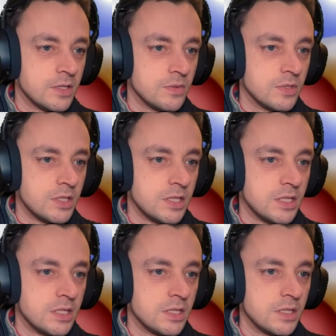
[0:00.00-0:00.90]
What's
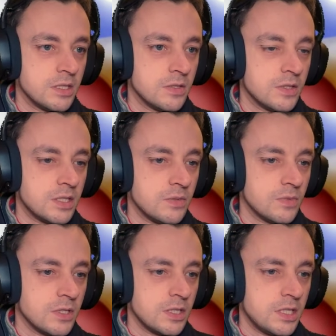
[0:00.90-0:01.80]
this?
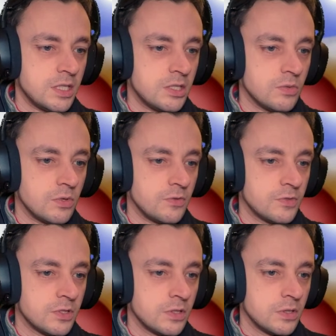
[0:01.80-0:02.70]
What is this,
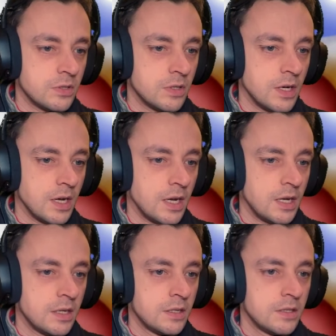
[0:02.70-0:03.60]
dwarfs? Huh?
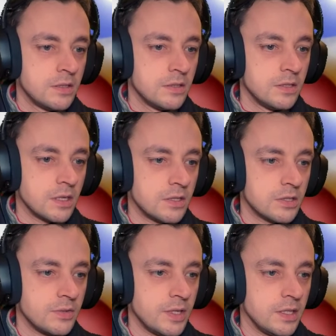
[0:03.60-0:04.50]
You can't
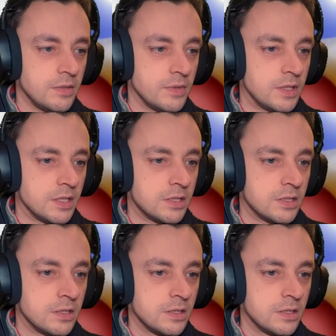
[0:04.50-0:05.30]
do anything with this.